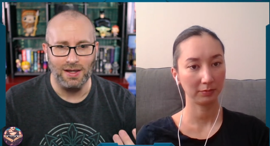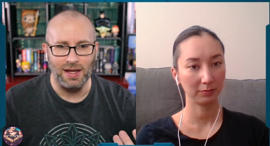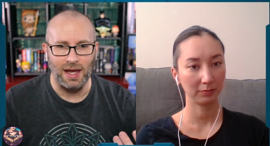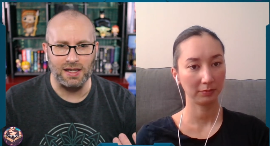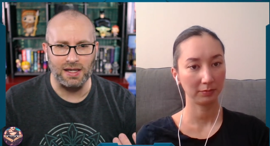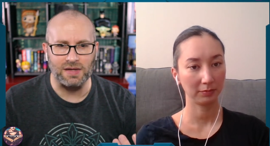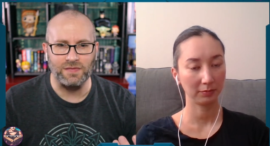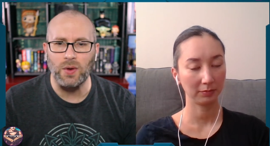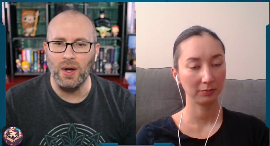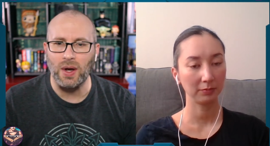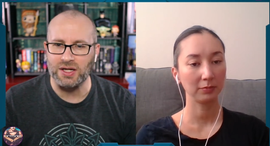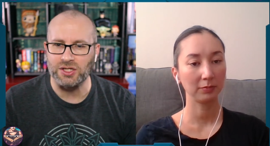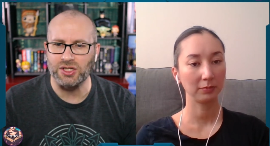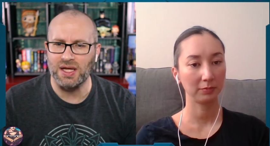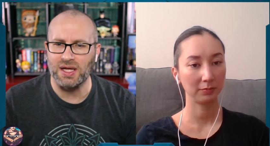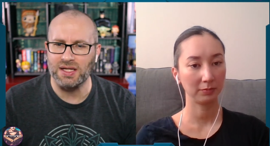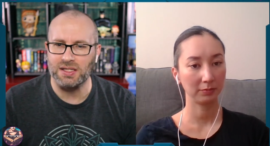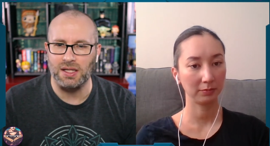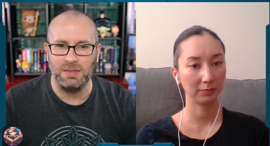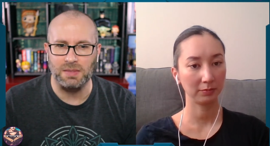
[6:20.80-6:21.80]
Speaker 1: and if you actually
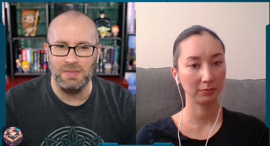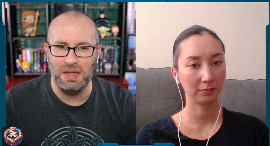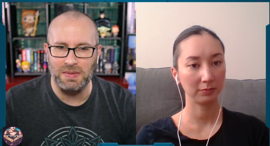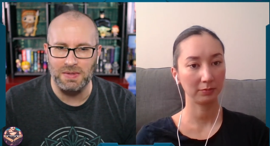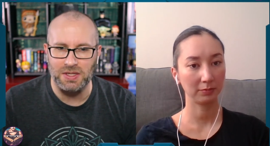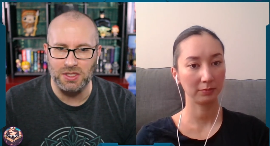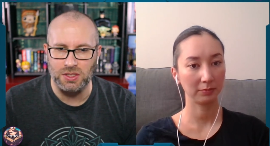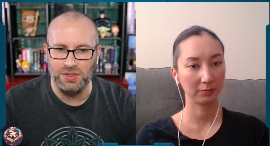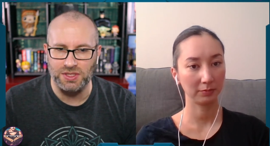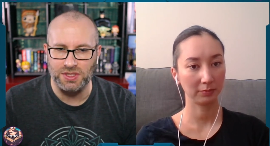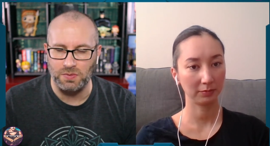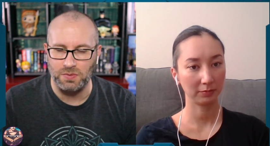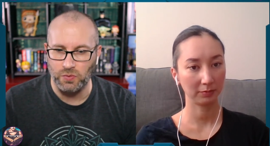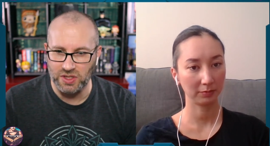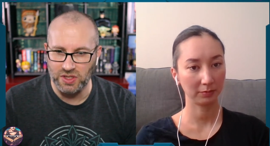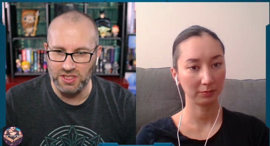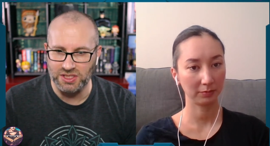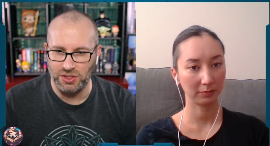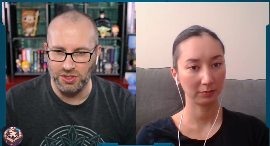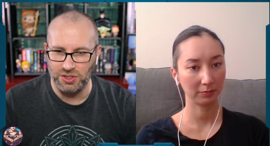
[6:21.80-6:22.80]
had to like maybe do some
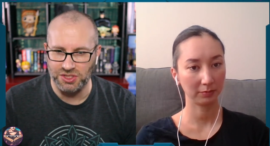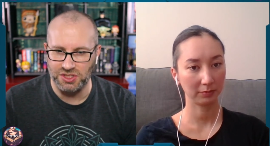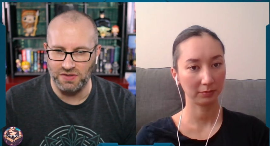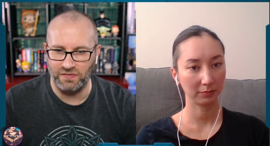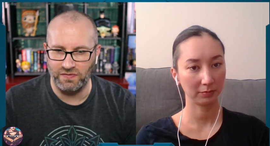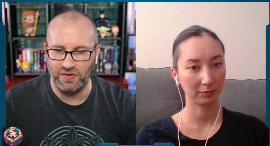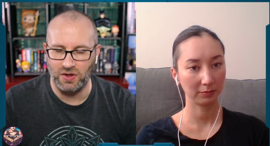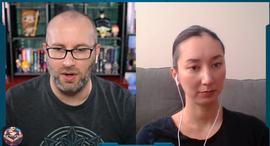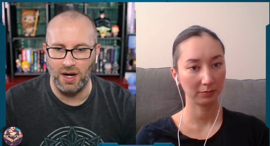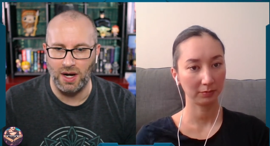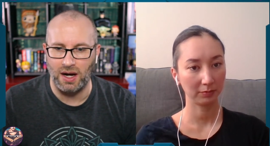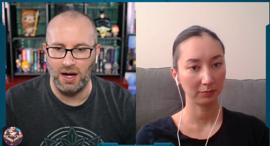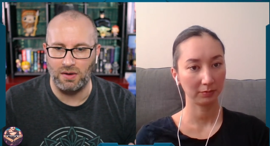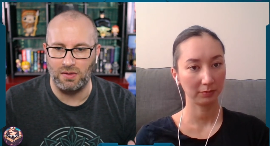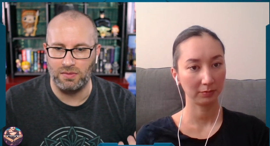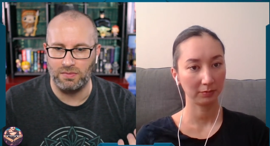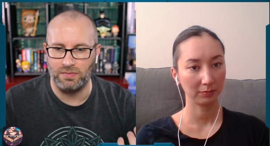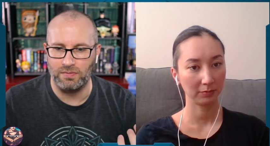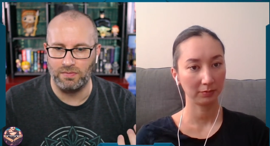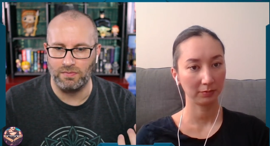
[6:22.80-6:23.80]
research to figure out
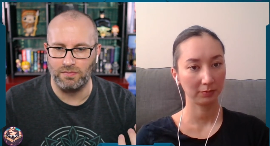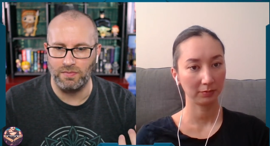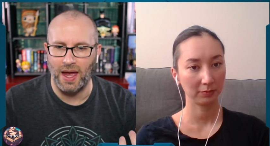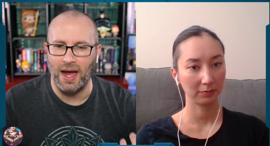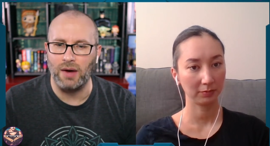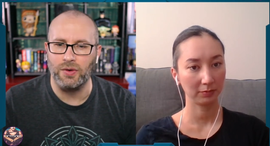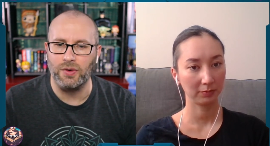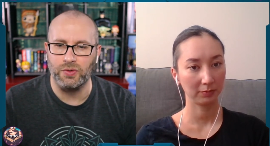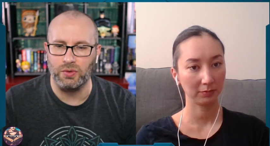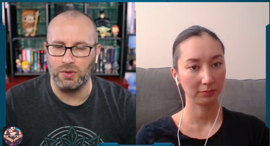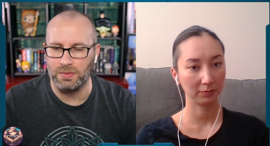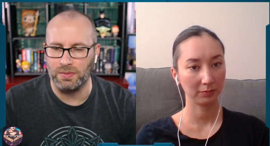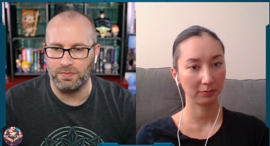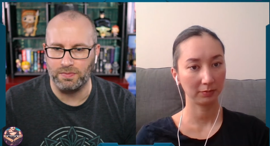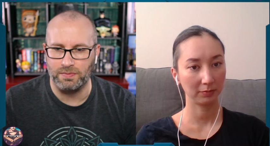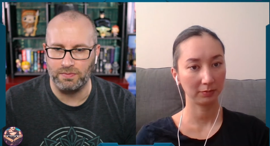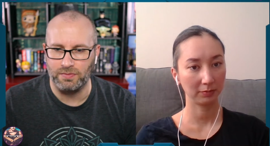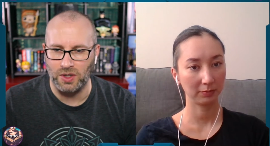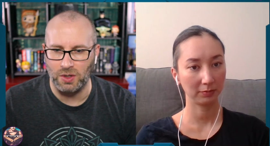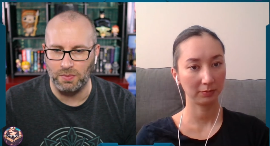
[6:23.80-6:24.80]
how you would
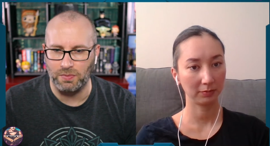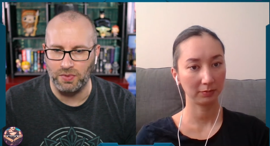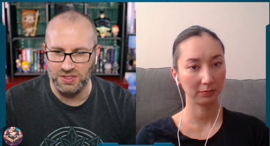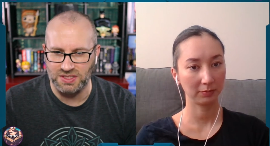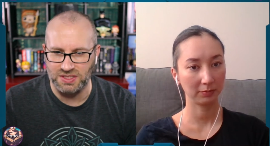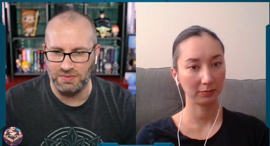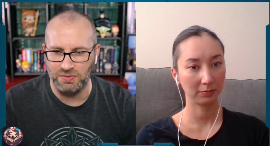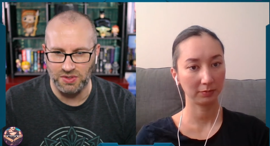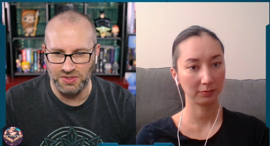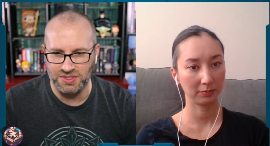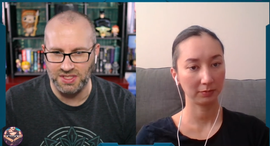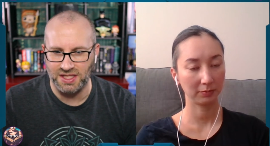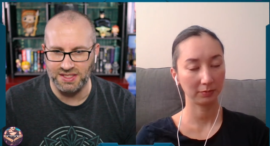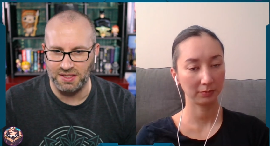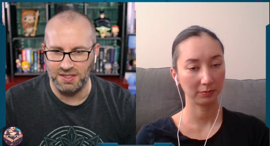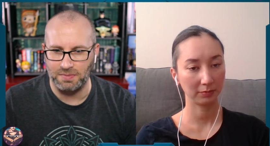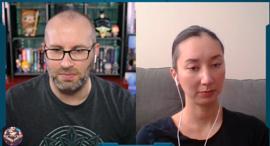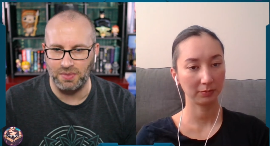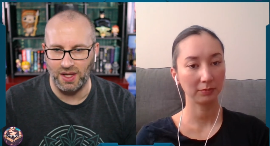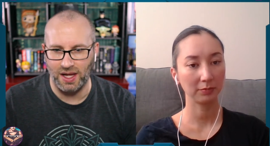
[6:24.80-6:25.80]
you know put some of those things
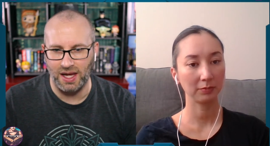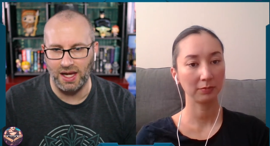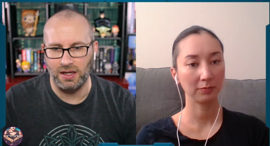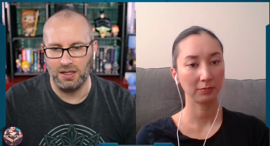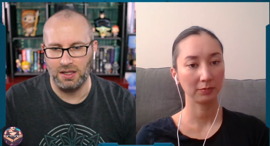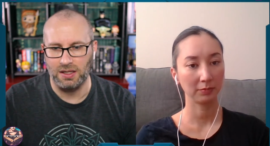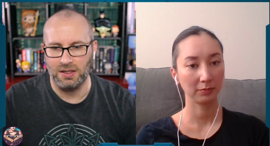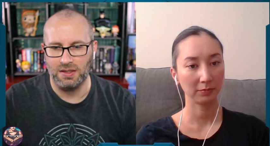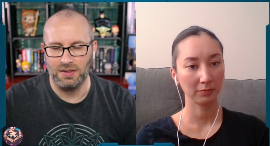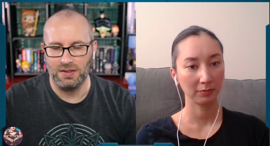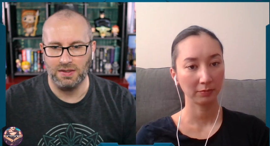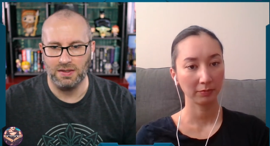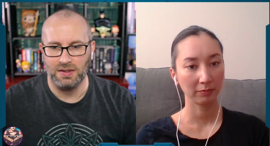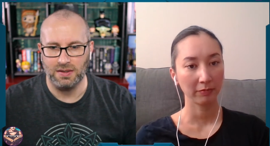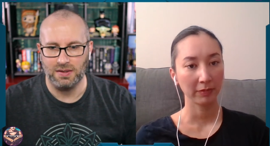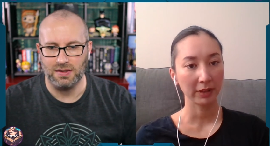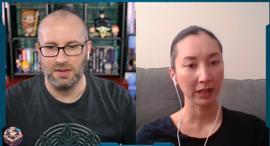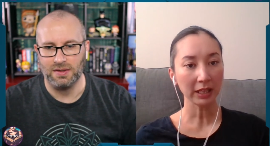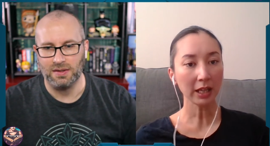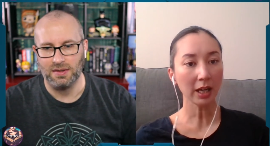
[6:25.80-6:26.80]
in play.
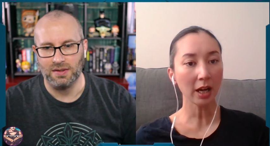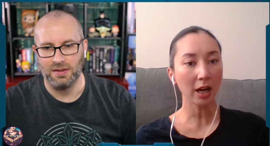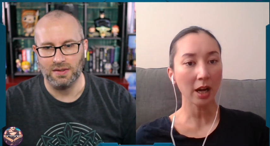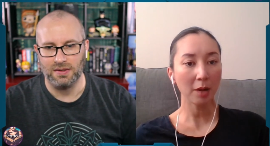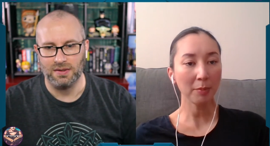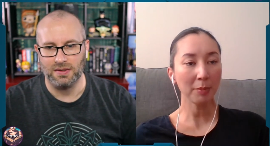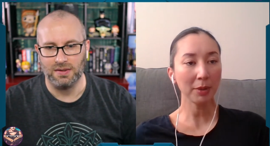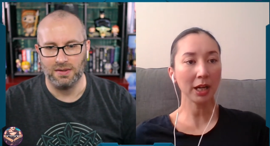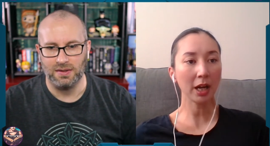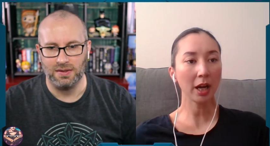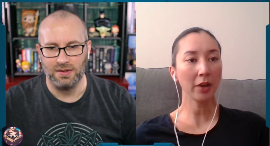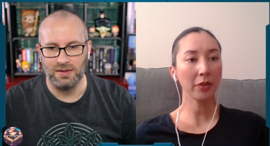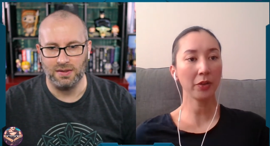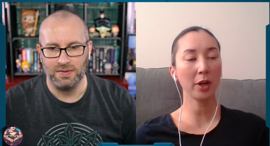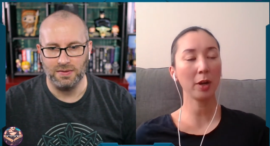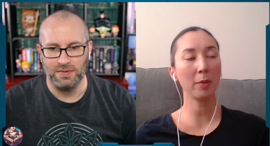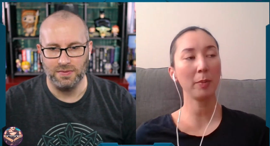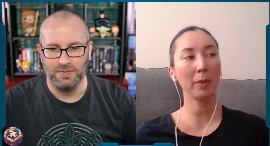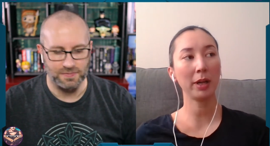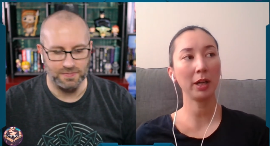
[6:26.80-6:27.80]
Speaker 2: Yeah, I mean, I
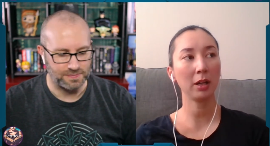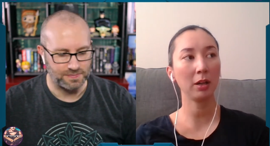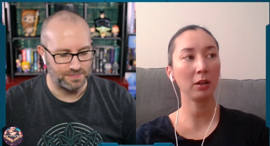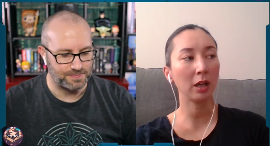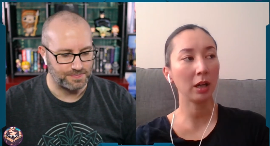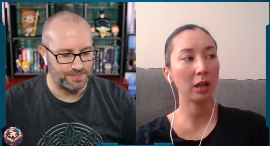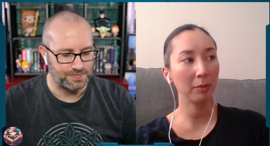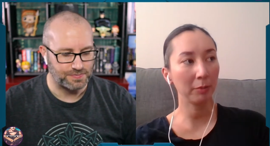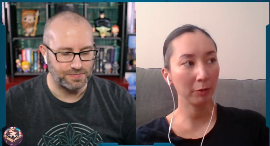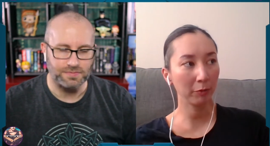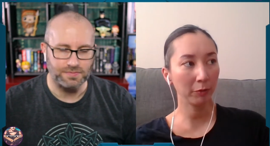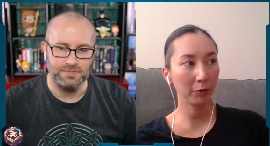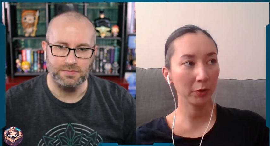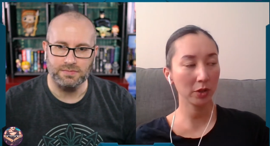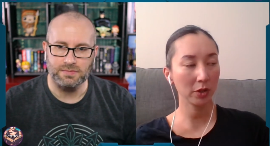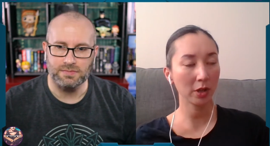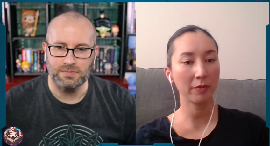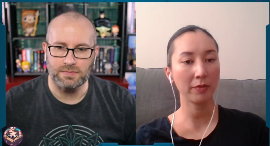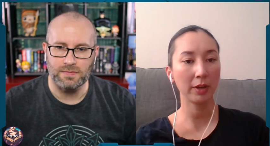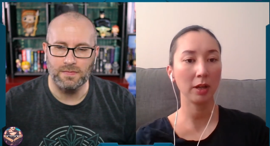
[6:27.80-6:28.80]
thought about it a lot. I mean,
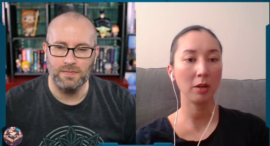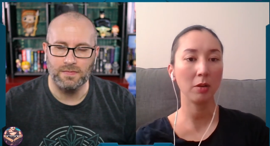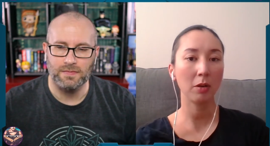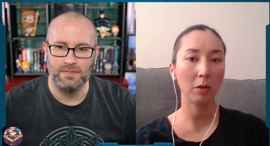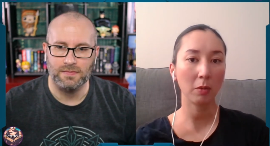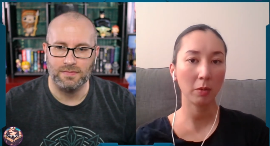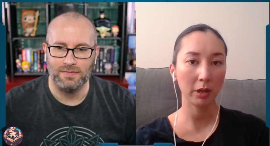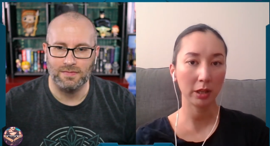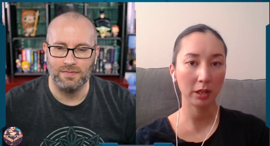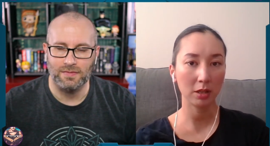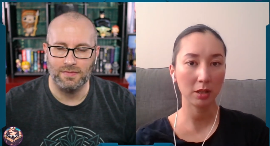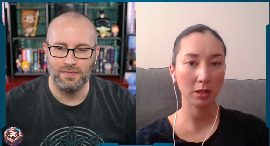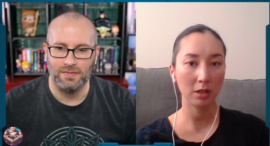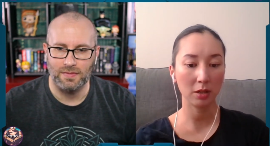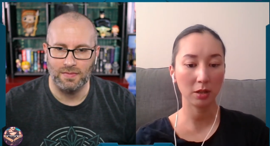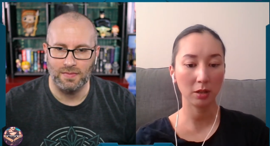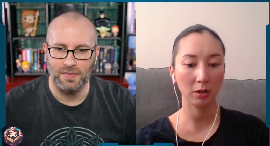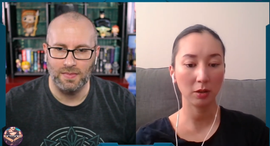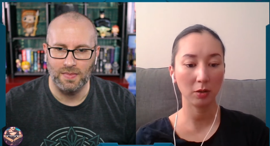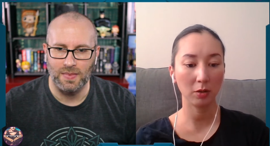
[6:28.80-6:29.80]
first off, I knew I wanted to
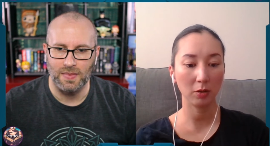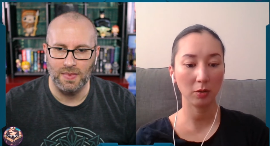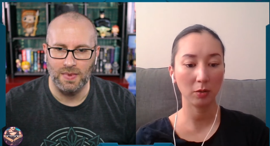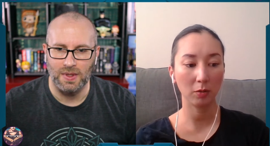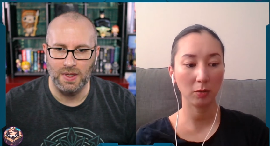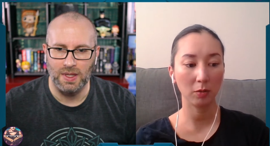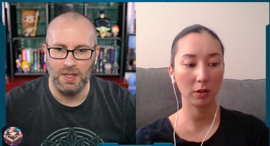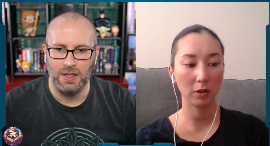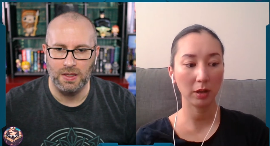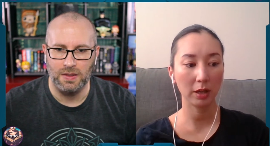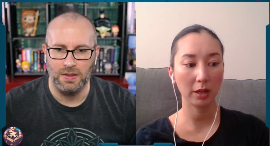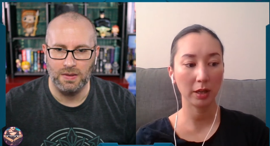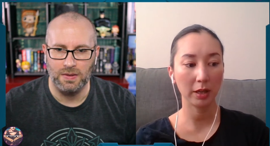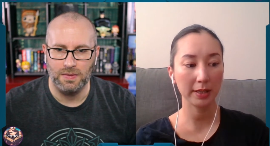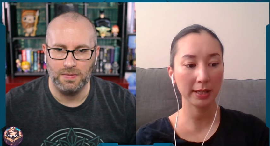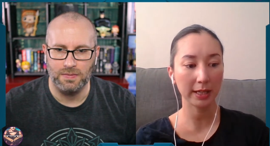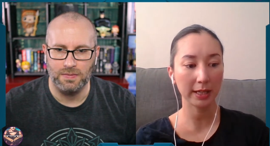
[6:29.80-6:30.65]
do a